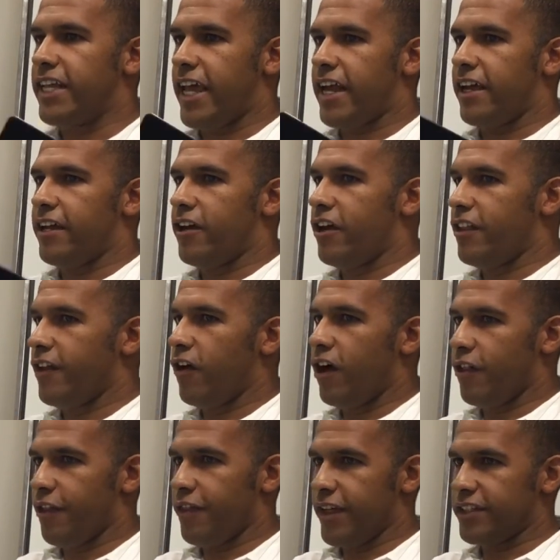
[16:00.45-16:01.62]
data and
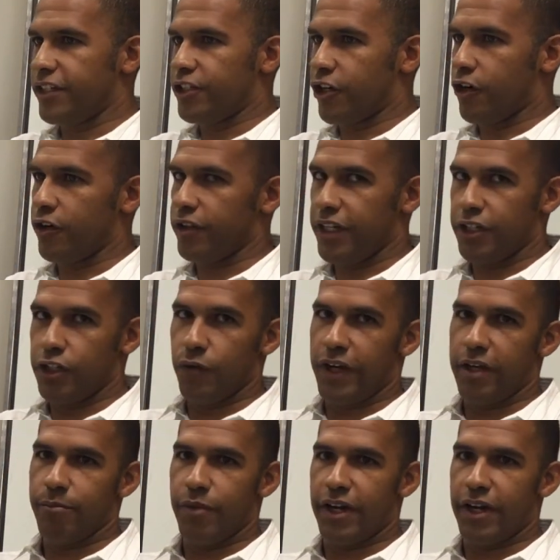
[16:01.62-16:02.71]
all the things that you're currently doing,